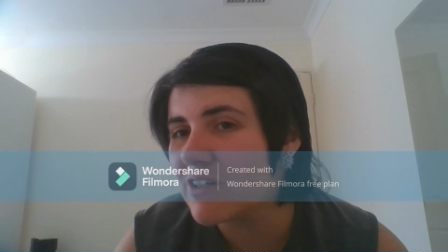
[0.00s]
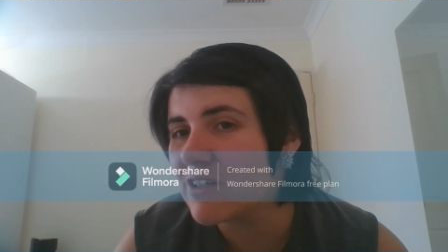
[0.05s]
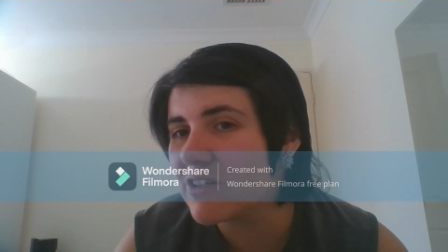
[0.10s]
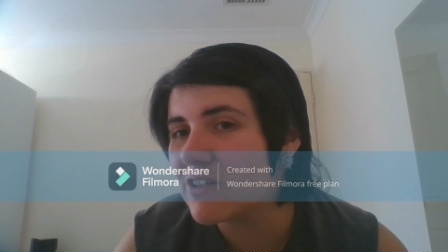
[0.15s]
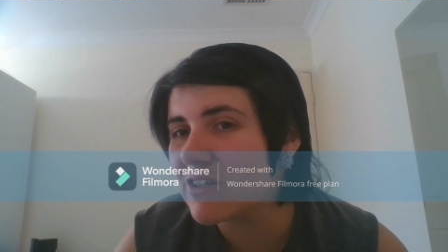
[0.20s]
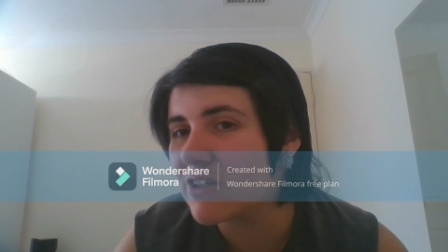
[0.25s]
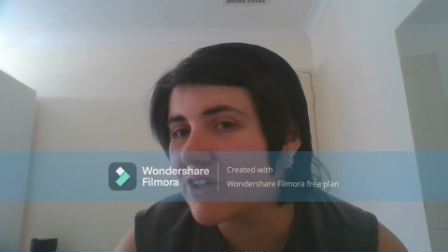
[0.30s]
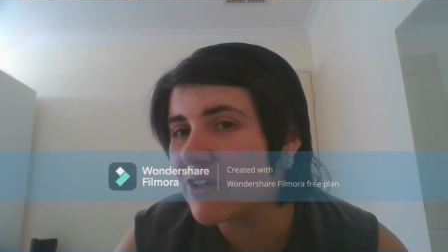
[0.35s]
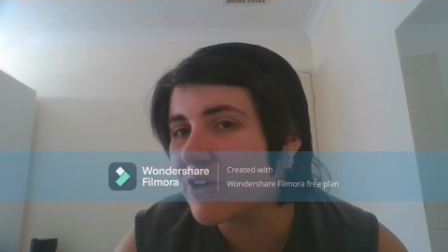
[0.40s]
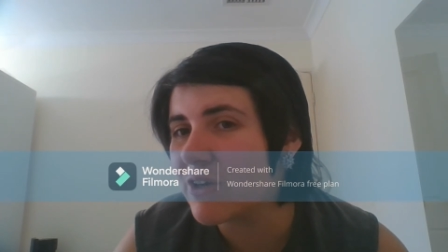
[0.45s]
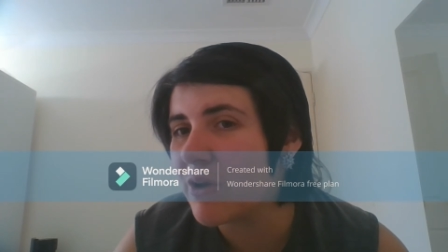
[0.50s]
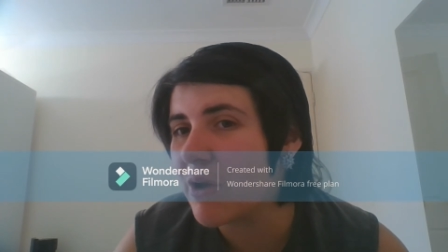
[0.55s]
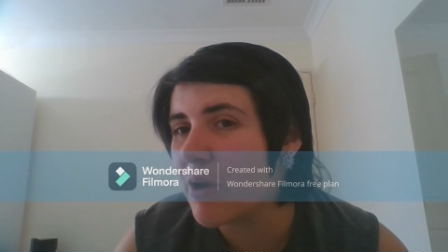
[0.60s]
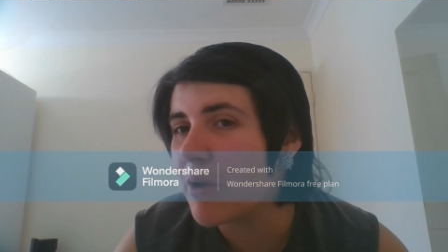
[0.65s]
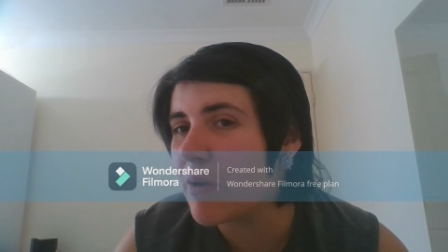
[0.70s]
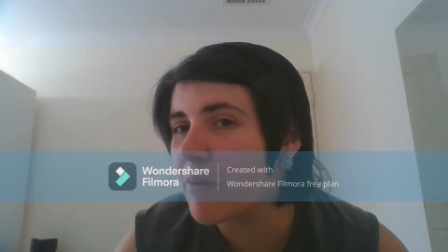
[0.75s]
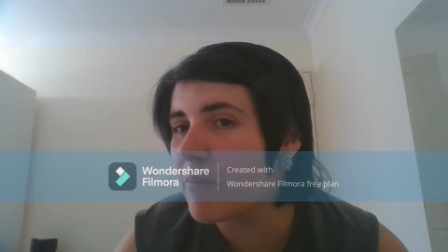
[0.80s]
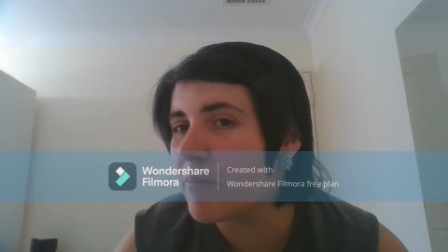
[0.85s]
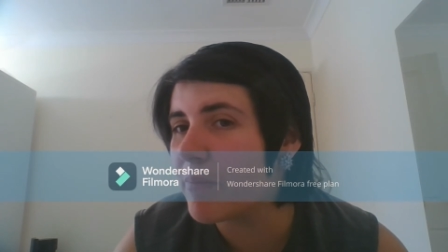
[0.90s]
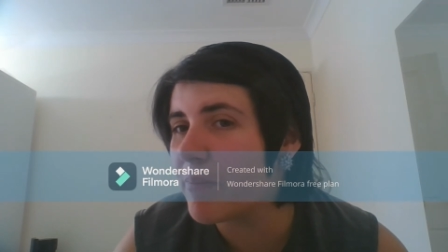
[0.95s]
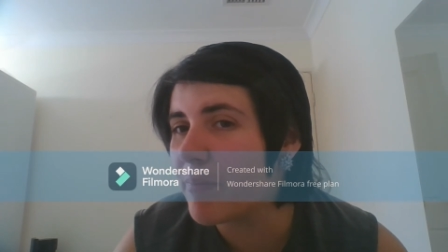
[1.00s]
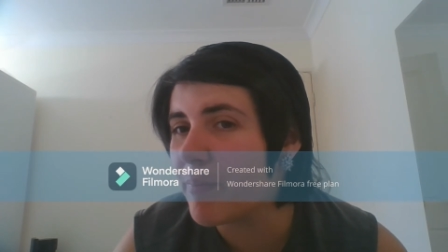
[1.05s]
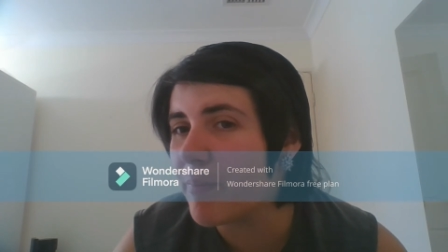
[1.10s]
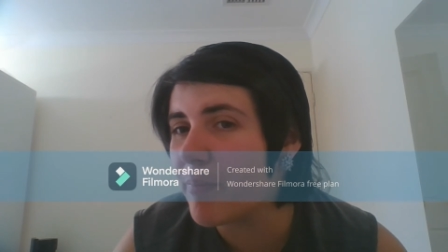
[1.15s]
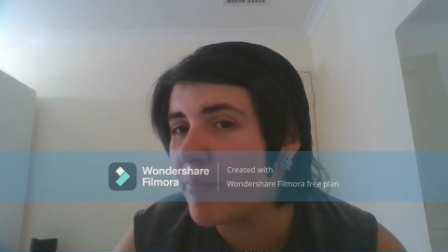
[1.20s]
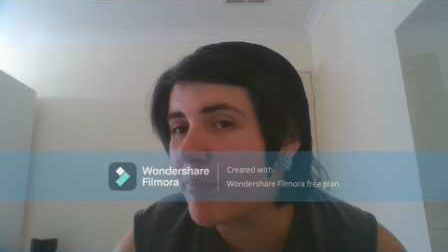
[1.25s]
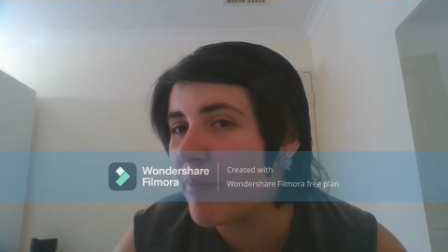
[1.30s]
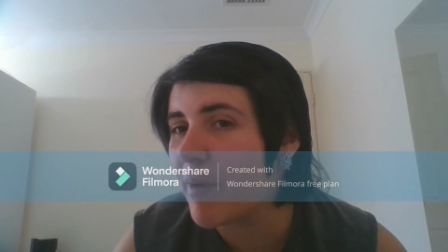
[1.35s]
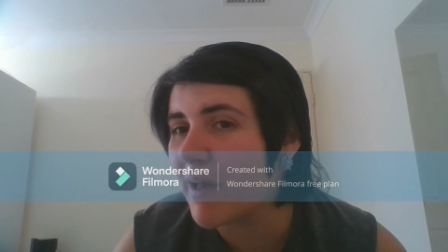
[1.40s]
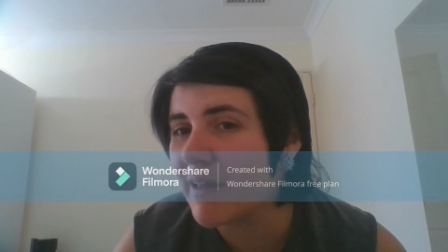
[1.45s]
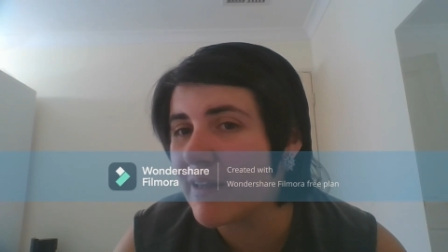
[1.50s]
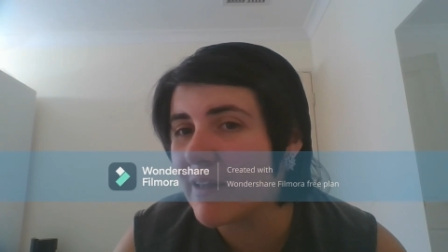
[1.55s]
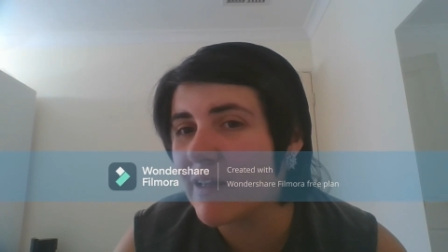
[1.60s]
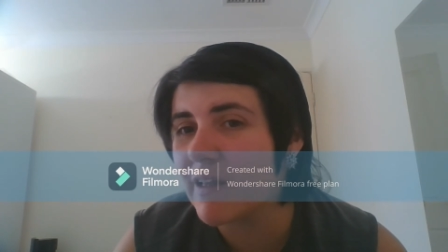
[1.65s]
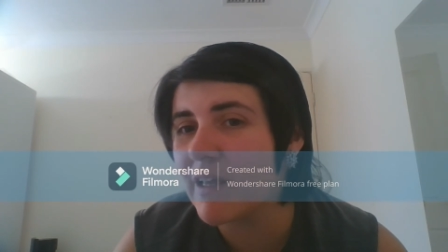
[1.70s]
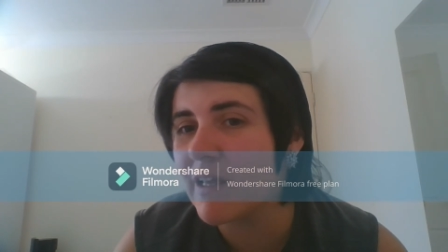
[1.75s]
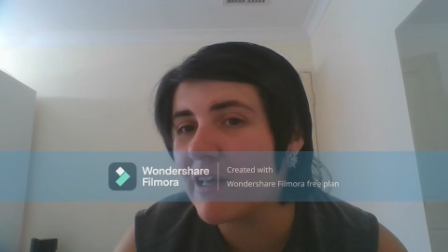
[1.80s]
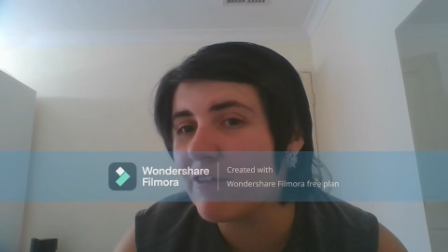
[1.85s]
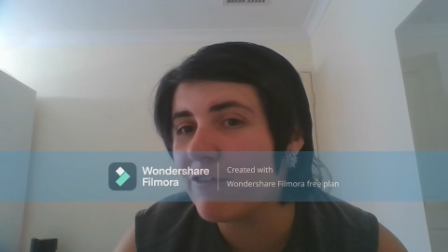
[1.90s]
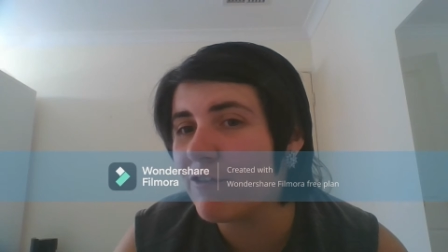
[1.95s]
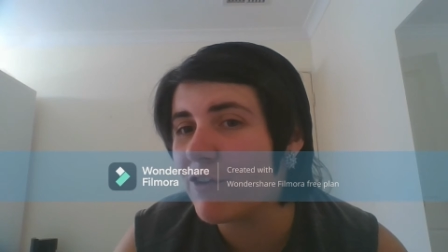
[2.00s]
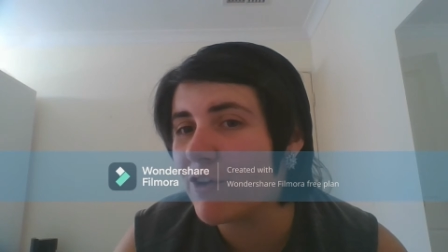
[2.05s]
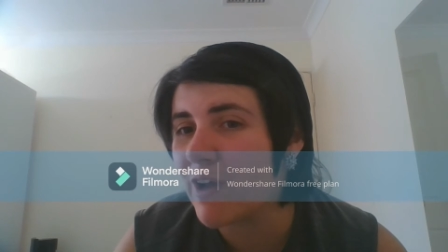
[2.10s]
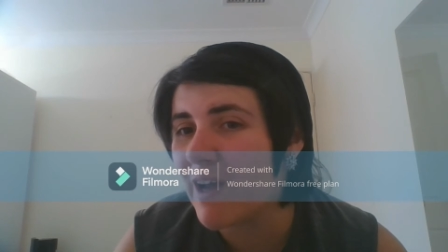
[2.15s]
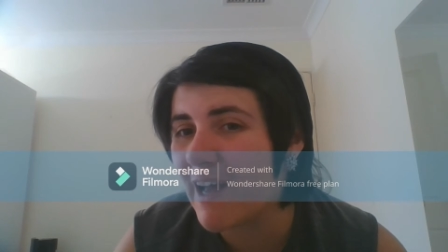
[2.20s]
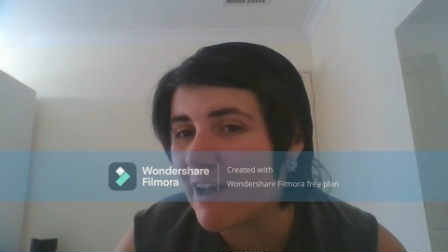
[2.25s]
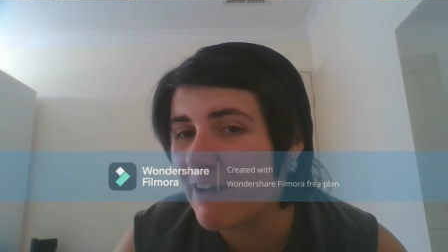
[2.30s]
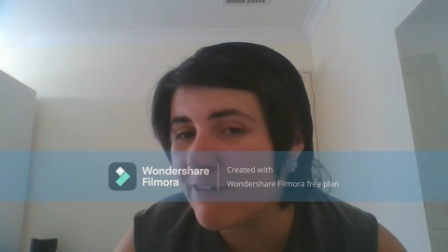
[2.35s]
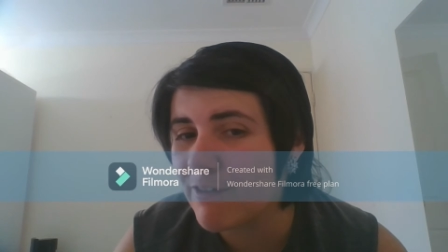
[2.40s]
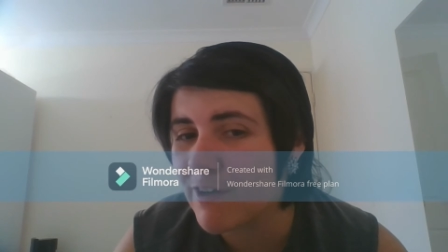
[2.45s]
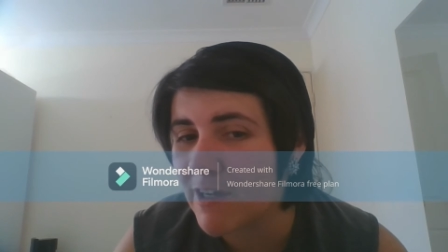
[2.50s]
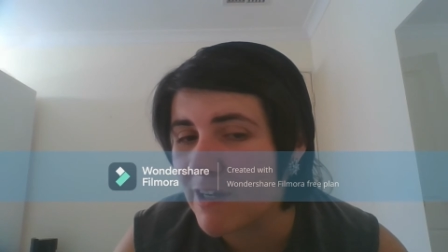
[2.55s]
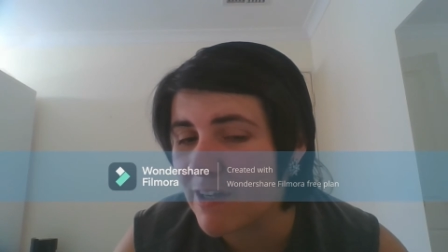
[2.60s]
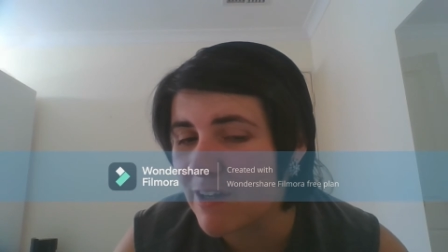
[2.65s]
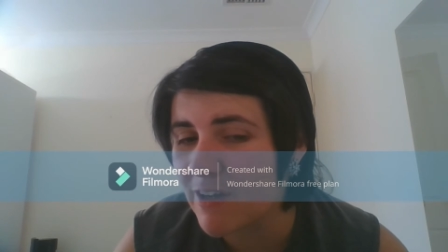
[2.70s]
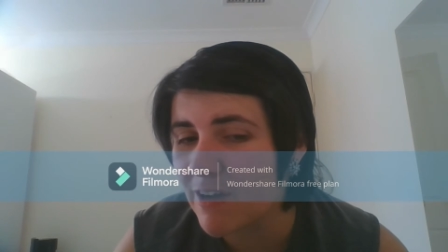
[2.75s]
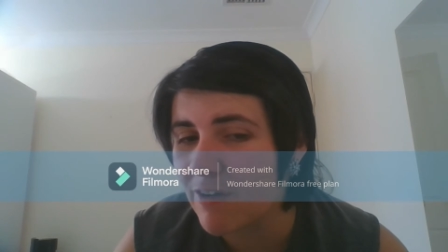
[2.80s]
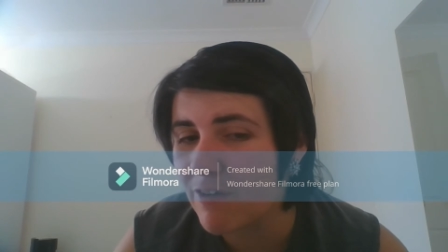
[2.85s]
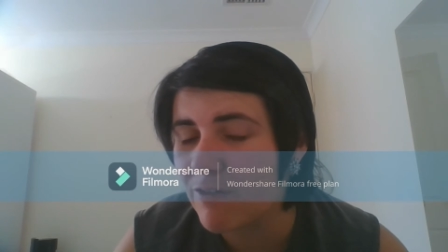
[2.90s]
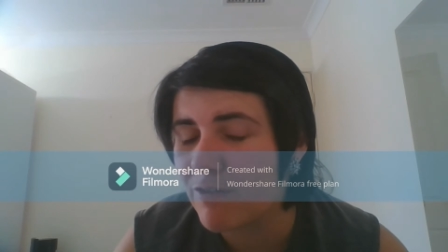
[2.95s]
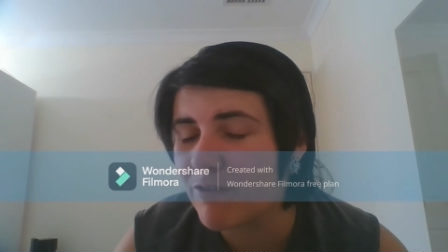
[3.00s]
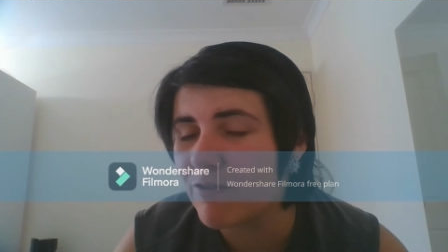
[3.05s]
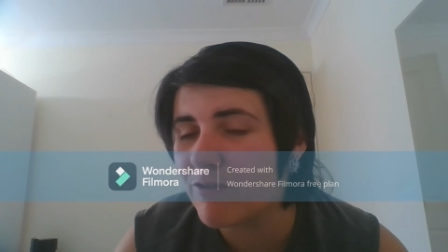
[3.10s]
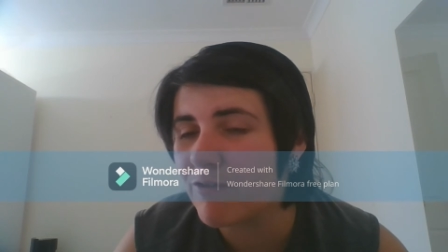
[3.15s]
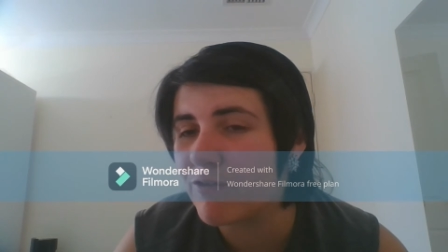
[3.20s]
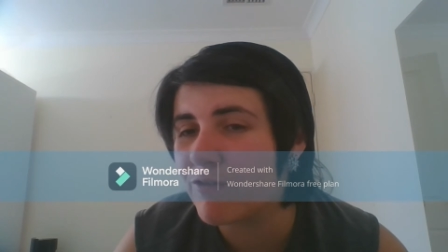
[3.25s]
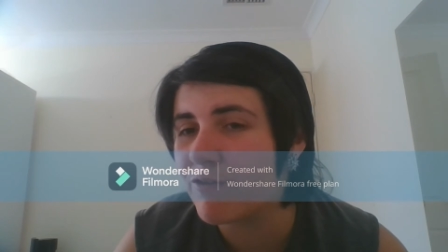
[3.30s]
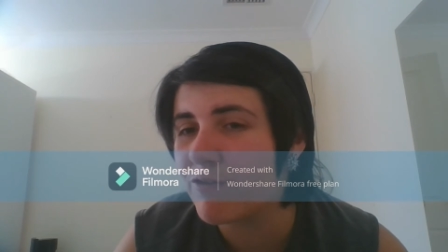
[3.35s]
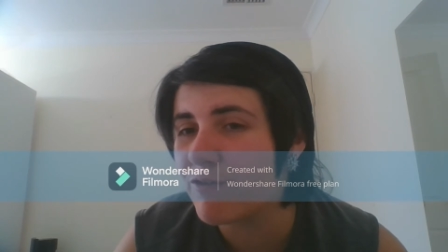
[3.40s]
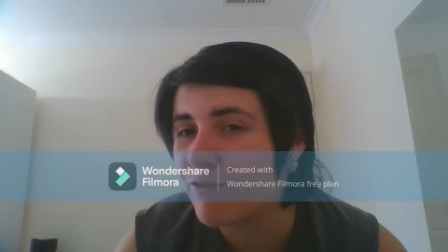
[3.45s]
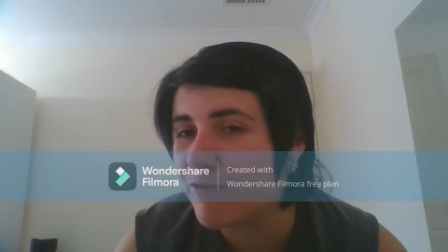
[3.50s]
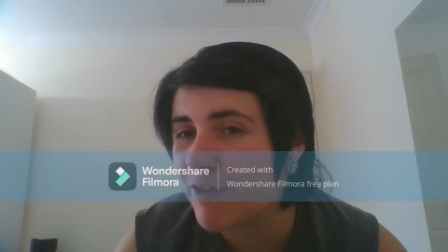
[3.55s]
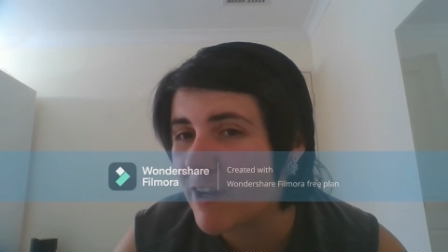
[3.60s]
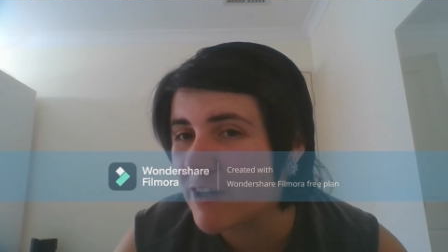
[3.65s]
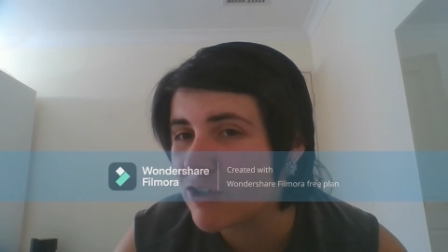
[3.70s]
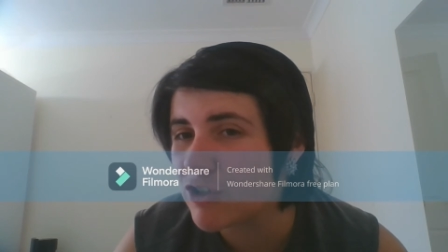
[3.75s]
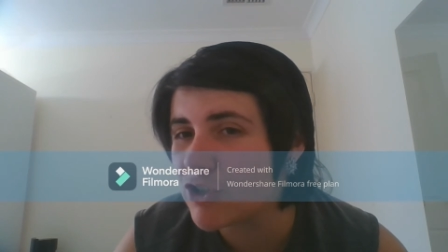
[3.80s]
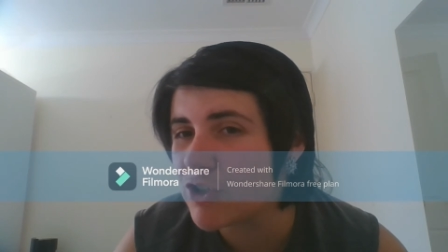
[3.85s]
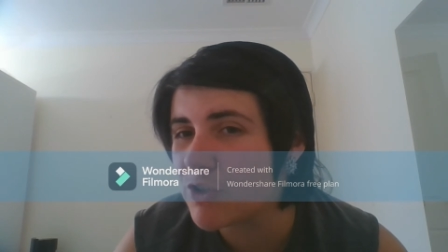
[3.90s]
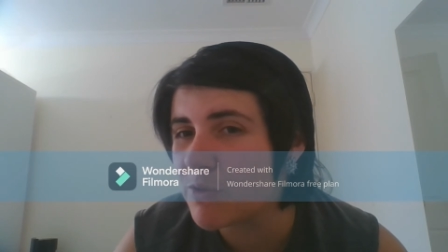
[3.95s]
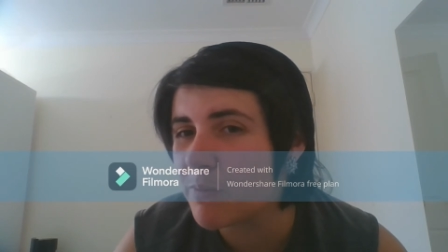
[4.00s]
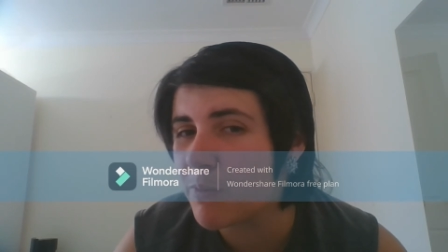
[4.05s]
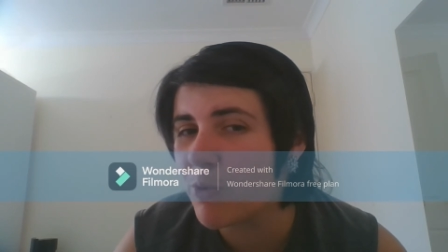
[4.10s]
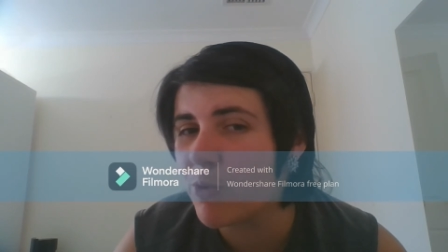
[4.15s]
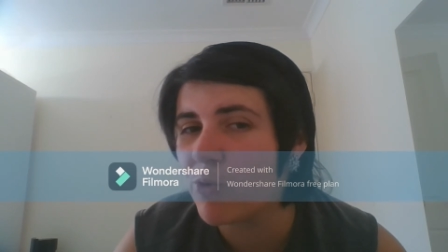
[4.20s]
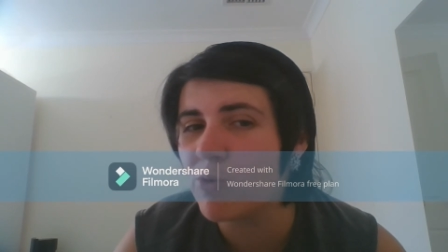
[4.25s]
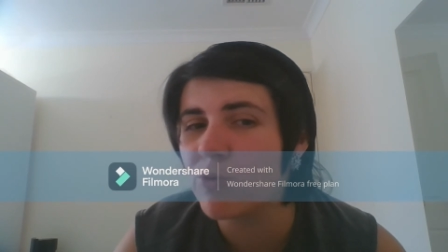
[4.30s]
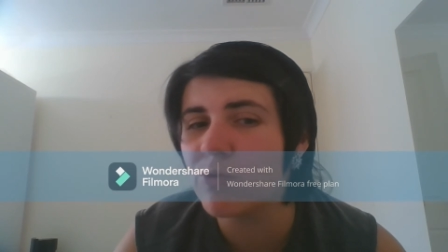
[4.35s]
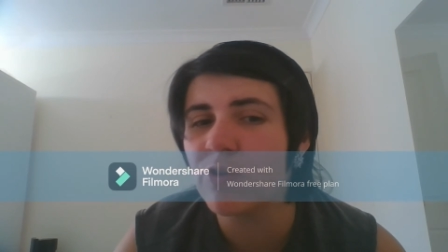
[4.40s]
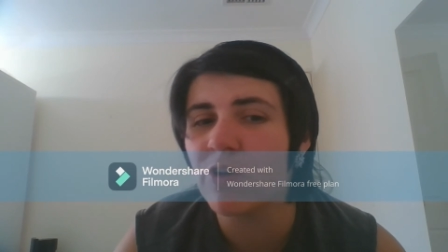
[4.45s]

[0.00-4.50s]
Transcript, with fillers: you know, but if you're having vegetables,